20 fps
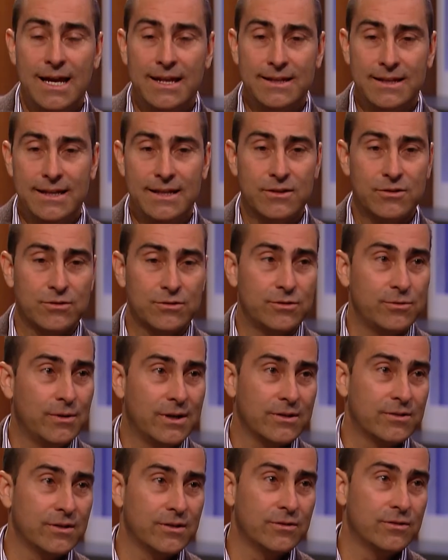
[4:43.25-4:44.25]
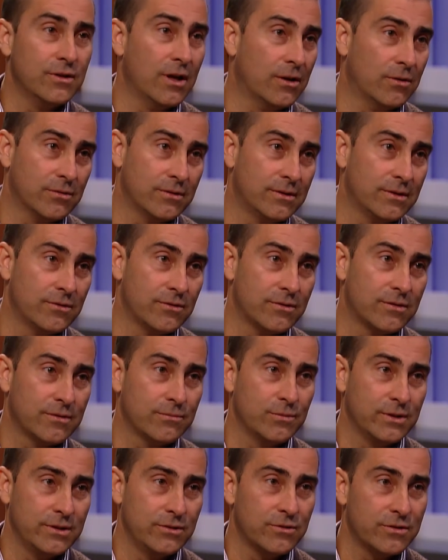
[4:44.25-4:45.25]
And the answer to us is no. There's
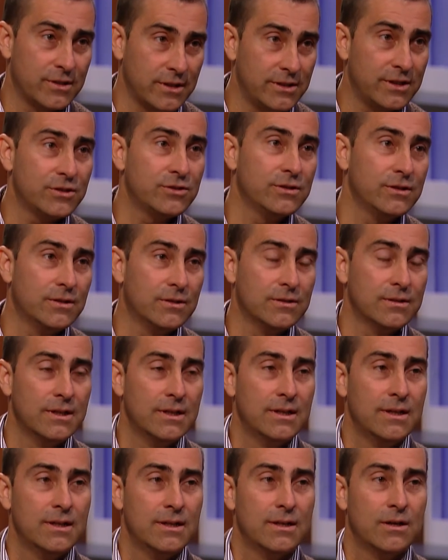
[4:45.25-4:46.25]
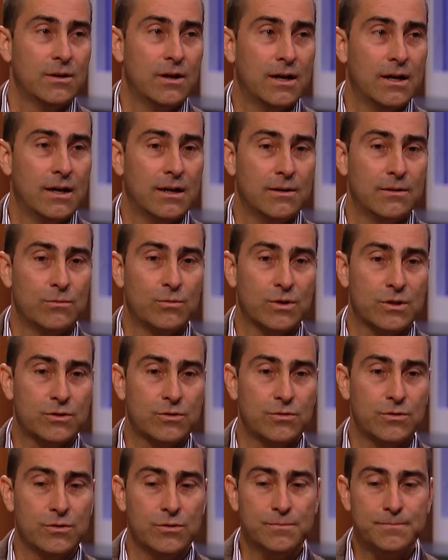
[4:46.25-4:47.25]
when there's additional uh, work
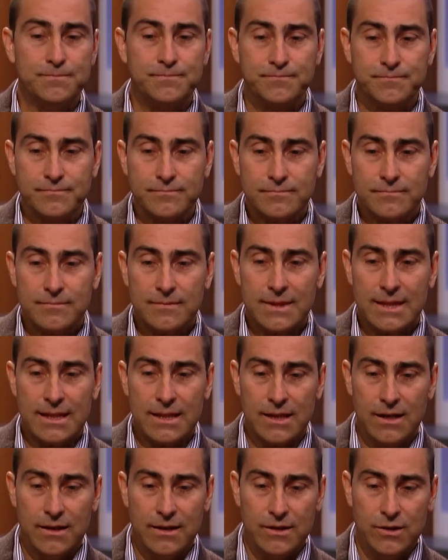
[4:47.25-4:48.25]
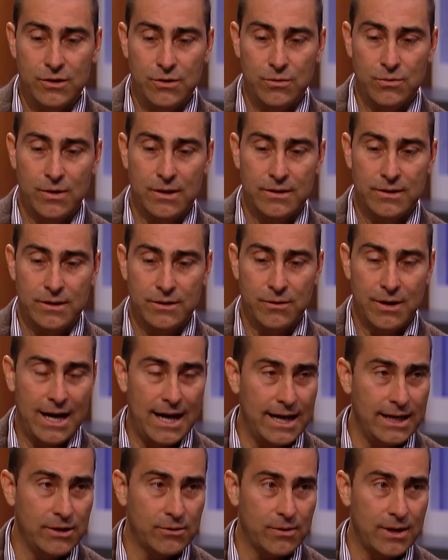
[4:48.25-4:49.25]
crew, you you
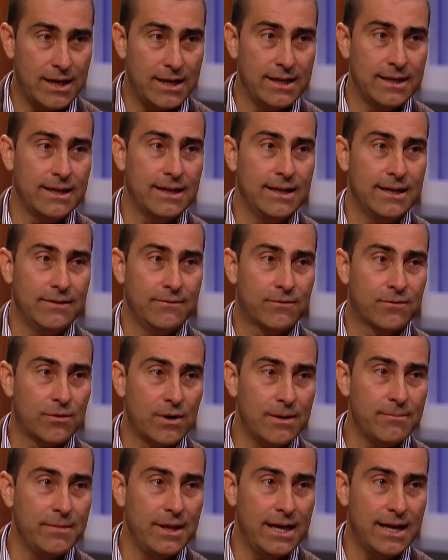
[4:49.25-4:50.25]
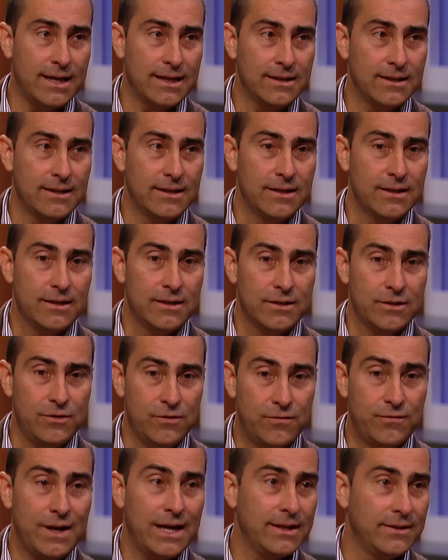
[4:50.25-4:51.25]
hire on, and from that you
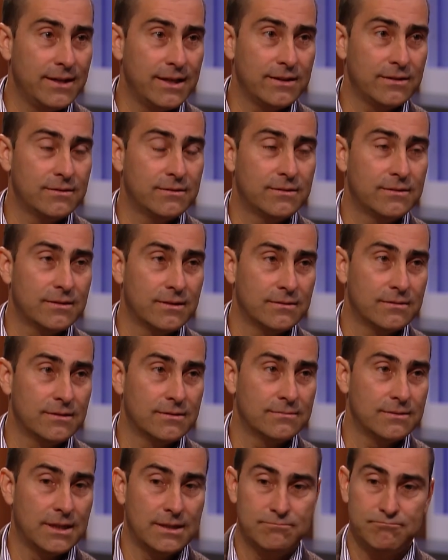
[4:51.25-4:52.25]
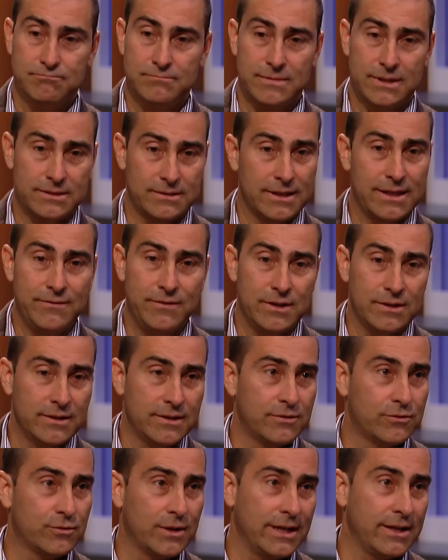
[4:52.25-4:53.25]
find that uh, um, I'll give you a
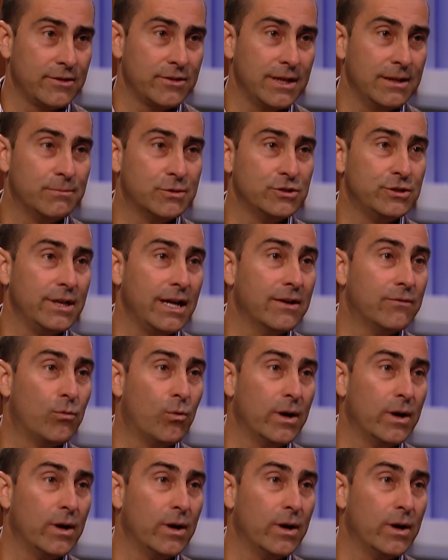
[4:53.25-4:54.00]
great example. J.F.